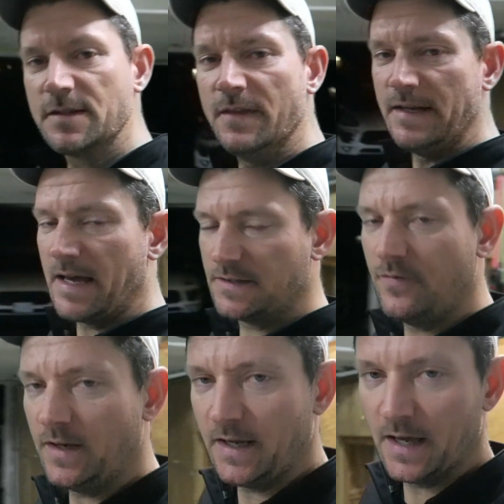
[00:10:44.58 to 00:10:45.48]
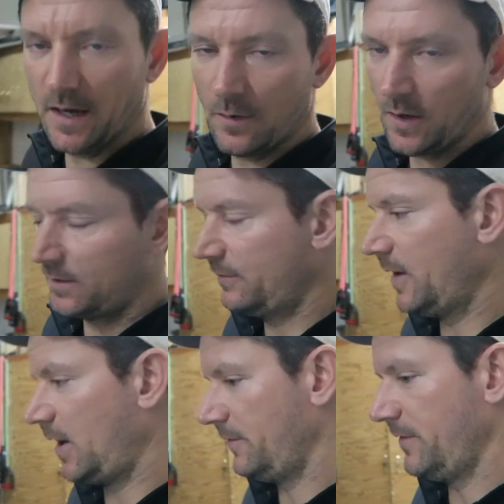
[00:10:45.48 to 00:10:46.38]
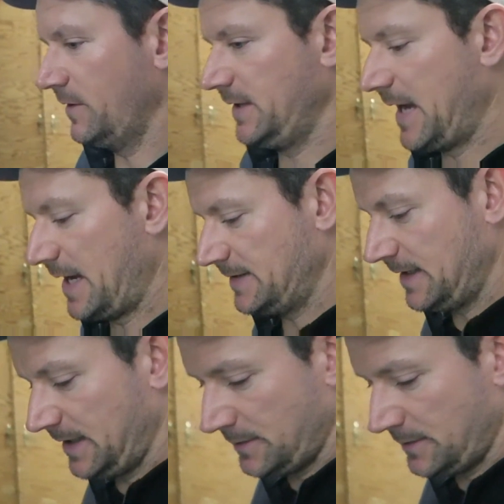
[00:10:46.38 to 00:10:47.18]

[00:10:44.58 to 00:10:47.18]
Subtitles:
in the next video, I'll fill you guys in.